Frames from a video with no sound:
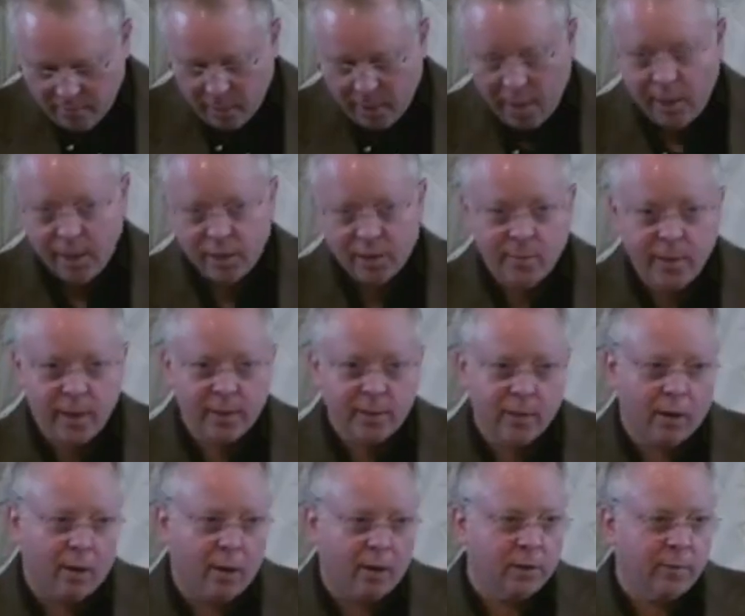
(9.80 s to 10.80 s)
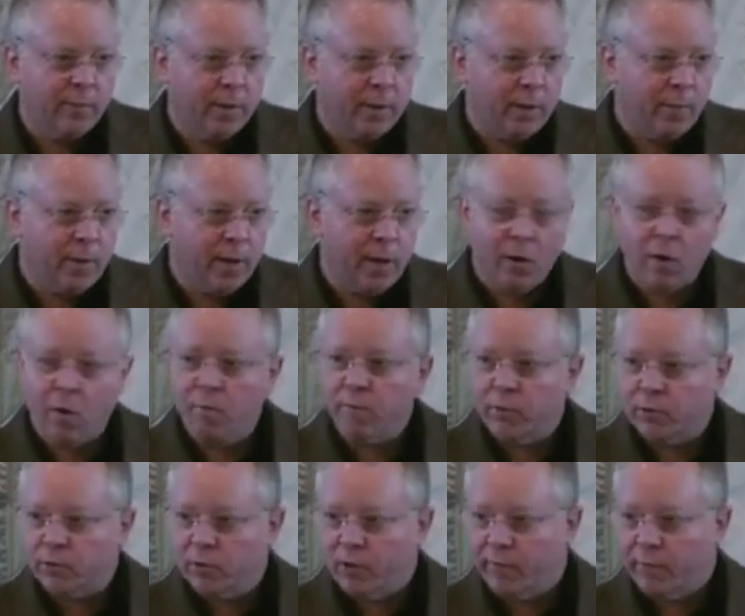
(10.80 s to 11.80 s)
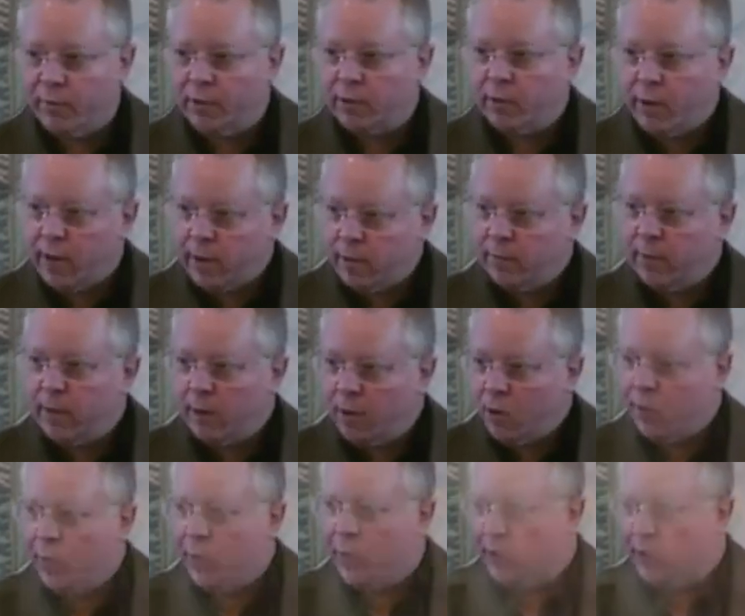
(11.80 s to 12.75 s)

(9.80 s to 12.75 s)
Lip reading: it is meant to ultimately be a hopeful service. So I hope